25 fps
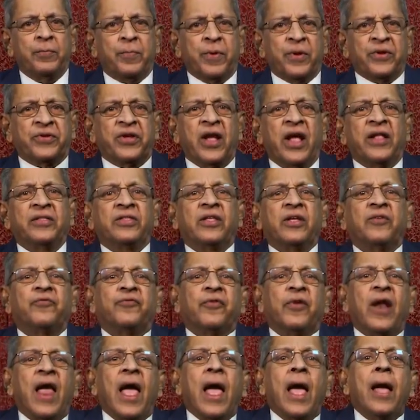Prasanthi
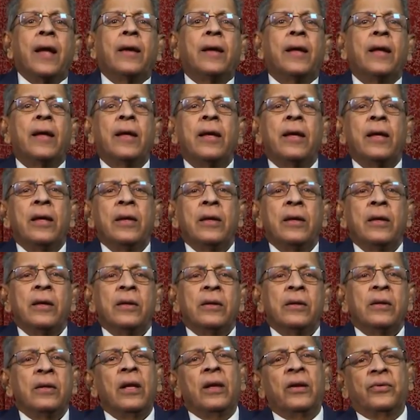flag.
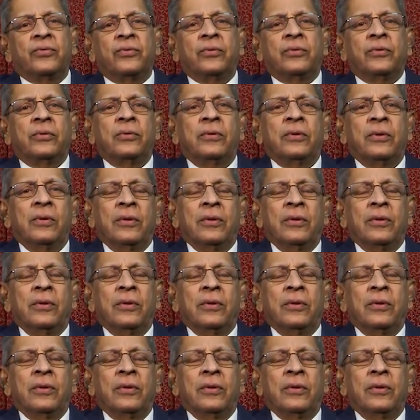Yes,